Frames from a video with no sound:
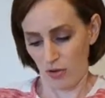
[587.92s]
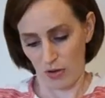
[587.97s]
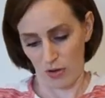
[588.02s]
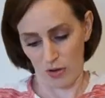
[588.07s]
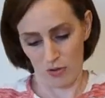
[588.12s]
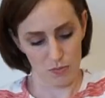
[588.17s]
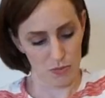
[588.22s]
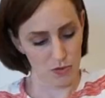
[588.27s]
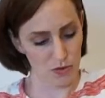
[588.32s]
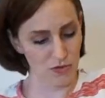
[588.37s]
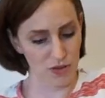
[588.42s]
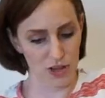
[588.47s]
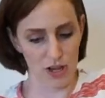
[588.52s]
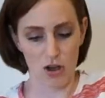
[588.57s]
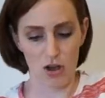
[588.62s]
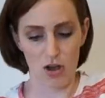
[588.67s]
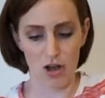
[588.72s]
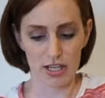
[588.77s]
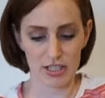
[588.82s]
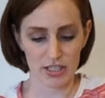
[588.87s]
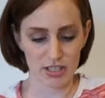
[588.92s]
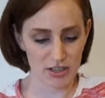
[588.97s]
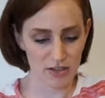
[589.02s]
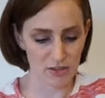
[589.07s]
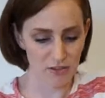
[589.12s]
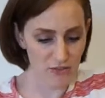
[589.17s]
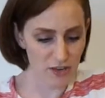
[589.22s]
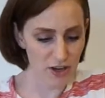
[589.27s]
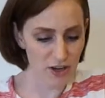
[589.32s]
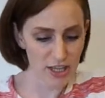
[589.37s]
Moving on to the
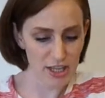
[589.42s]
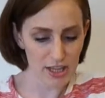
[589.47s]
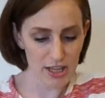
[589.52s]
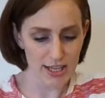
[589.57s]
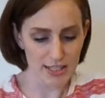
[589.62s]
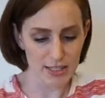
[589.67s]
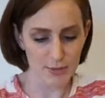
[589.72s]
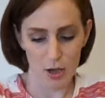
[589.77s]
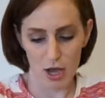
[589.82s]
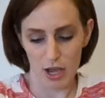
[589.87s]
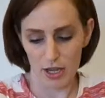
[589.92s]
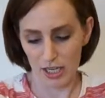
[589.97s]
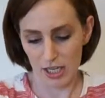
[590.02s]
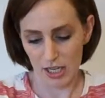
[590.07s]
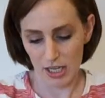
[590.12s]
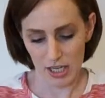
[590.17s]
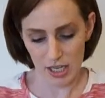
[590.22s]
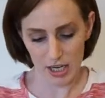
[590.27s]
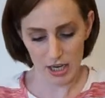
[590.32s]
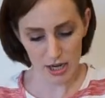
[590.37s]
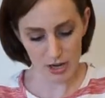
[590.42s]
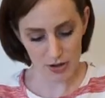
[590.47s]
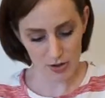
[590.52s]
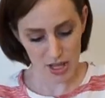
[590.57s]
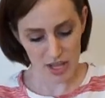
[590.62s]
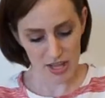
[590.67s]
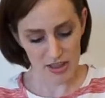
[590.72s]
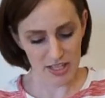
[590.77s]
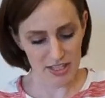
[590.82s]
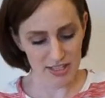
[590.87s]
very last pocket here.
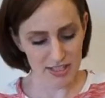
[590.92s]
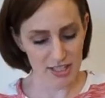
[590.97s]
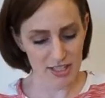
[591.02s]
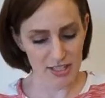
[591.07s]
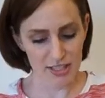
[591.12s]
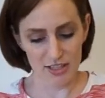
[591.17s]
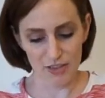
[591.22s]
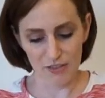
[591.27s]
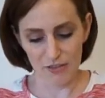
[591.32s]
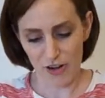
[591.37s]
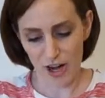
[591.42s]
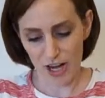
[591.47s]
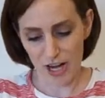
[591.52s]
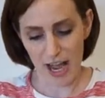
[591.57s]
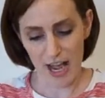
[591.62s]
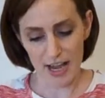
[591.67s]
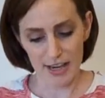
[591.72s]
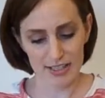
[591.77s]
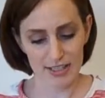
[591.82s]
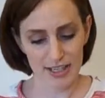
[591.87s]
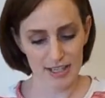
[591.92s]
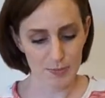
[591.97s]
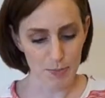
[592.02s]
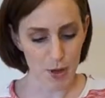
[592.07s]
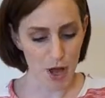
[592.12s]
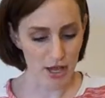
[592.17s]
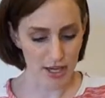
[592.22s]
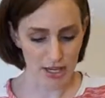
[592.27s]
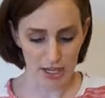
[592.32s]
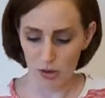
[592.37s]
This is the front access
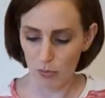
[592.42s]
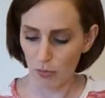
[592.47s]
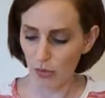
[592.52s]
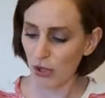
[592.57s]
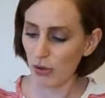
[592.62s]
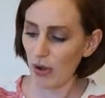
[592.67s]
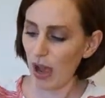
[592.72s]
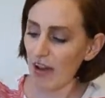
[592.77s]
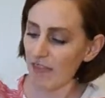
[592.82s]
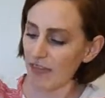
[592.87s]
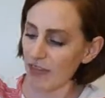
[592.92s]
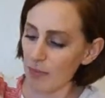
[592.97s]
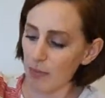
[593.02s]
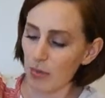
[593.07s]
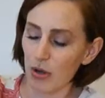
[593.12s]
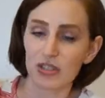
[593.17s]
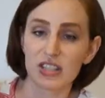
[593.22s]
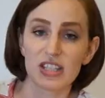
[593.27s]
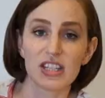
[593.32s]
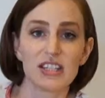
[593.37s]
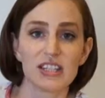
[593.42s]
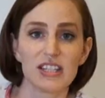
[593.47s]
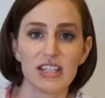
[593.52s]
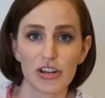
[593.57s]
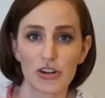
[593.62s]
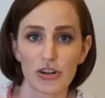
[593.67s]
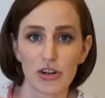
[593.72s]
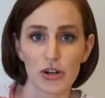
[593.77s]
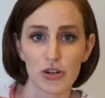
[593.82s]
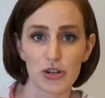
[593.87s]
pocket where you have the most
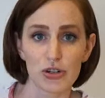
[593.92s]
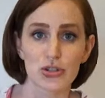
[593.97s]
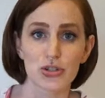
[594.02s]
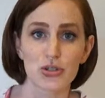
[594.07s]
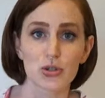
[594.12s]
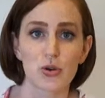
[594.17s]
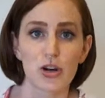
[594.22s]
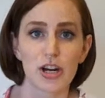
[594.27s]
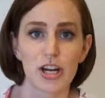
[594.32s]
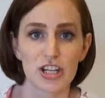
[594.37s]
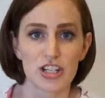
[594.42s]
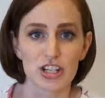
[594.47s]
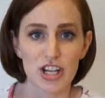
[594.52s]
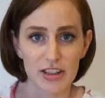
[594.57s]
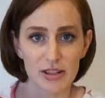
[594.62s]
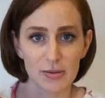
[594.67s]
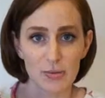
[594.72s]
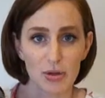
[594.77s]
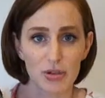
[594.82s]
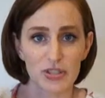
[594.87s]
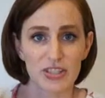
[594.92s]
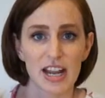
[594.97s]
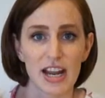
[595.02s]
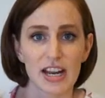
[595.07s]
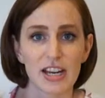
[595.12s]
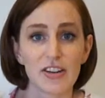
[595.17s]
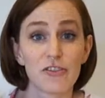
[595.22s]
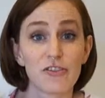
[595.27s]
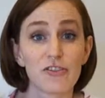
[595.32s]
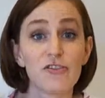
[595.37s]
interior storage and the most kind
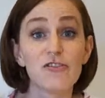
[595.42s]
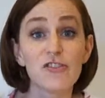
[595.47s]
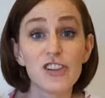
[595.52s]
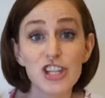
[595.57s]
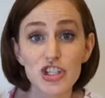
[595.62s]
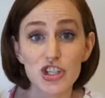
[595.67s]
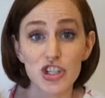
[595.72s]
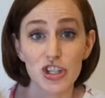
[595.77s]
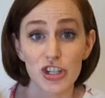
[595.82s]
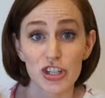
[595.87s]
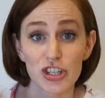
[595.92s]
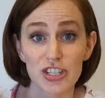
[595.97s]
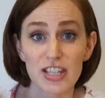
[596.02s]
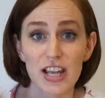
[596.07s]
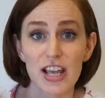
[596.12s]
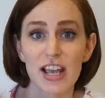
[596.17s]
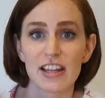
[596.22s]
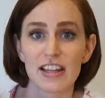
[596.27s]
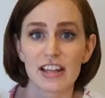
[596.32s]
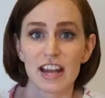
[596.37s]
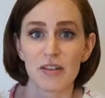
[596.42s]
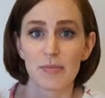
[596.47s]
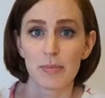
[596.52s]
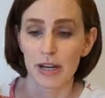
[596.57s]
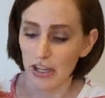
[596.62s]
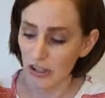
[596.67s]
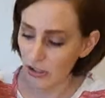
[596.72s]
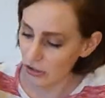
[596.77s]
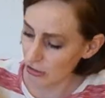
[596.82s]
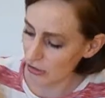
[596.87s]
of features that have been
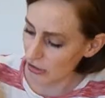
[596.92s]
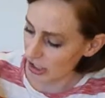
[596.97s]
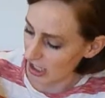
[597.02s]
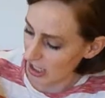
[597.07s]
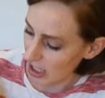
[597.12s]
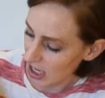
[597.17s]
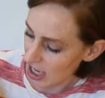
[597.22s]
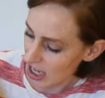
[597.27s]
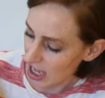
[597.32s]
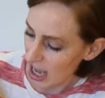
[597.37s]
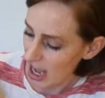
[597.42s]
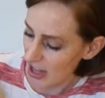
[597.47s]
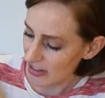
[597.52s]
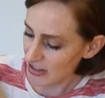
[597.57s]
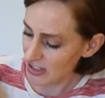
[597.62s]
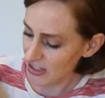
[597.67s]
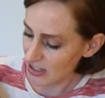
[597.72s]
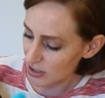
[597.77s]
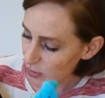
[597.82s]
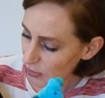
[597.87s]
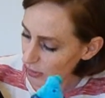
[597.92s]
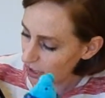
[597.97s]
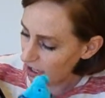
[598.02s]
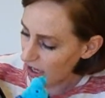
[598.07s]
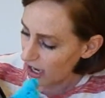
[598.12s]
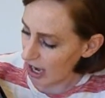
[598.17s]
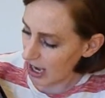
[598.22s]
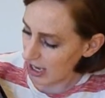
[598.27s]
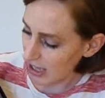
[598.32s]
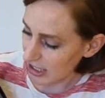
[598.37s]
included. And this is where
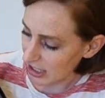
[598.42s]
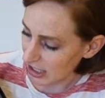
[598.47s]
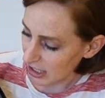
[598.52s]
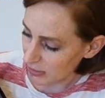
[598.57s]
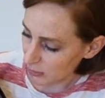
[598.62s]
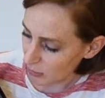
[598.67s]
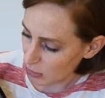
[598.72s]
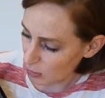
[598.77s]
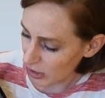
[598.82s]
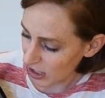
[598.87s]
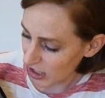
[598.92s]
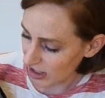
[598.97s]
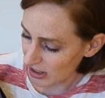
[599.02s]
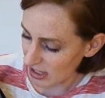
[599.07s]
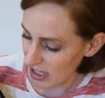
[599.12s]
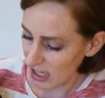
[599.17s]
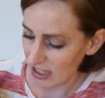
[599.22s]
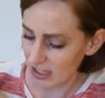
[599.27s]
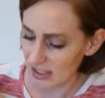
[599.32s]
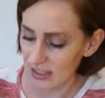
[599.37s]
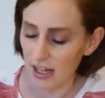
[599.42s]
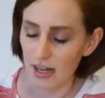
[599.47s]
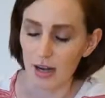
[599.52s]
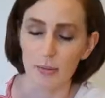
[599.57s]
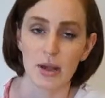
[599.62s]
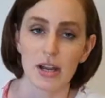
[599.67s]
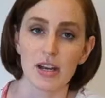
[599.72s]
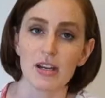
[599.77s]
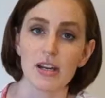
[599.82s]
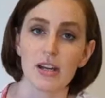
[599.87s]
I keep quick things that I
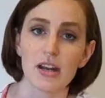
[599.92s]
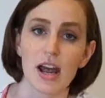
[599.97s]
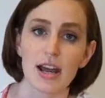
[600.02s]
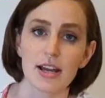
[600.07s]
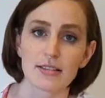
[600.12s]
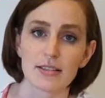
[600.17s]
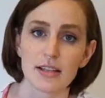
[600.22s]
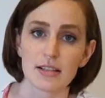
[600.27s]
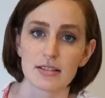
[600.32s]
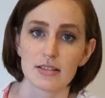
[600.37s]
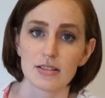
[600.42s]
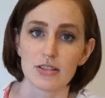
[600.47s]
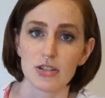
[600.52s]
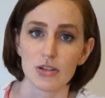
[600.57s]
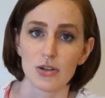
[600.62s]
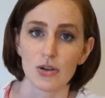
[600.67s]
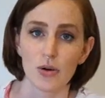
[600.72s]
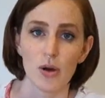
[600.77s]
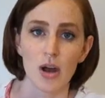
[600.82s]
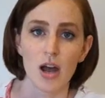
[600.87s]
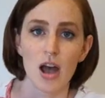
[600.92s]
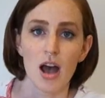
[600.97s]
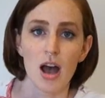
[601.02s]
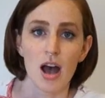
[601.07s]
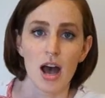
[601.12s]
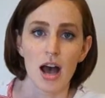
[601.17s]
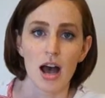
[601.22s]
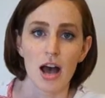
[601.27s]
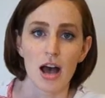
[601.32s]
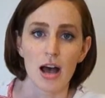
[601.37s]
might need access to
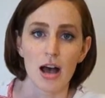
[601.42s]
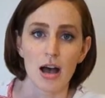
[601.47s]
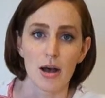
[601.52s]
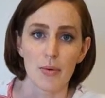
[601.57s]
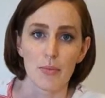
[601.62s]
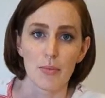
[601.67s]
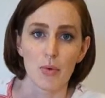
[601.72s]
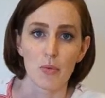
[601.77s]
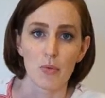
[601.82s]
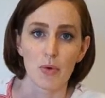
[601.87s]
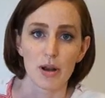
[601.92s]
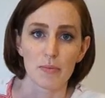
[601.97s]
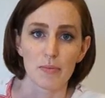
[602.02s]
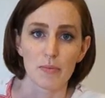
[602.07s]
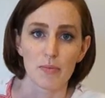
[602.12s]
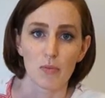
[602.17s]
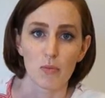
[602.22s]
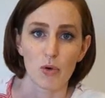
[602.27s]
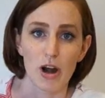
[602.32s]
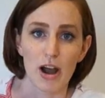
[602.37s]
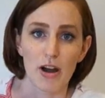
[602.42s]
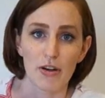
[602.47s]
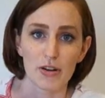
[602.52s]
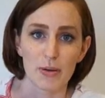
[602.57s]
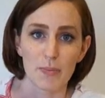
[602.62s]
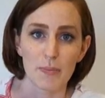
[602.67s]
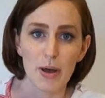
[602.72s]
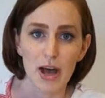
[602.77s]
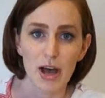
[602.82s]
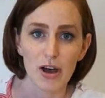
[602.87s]
when we're out and
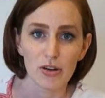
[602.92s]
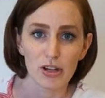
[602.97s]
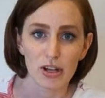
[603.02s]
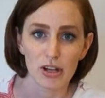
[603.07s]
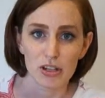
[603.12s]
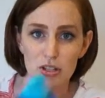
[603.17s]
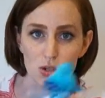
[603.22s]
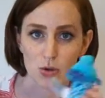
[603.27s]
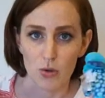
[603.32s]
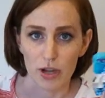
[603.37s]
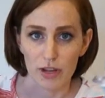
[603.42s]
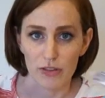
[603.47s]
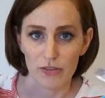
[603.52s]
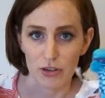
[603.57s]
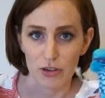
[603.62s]
about, a toy for